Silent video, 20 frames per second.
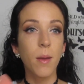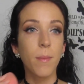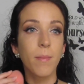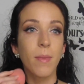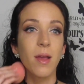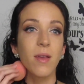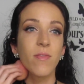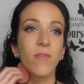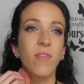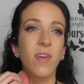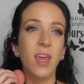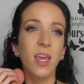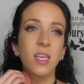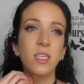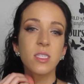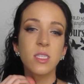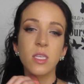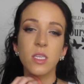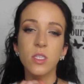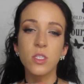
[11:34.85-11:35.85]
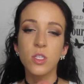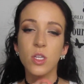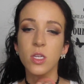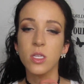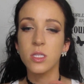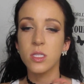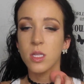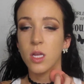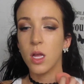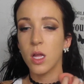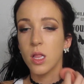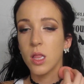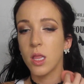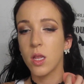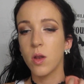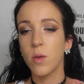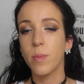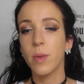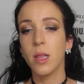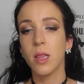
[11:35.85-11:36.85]
My face is just a
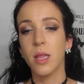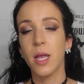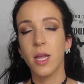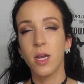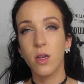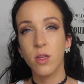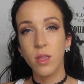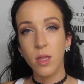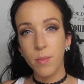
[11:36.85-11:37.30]
little bit lighter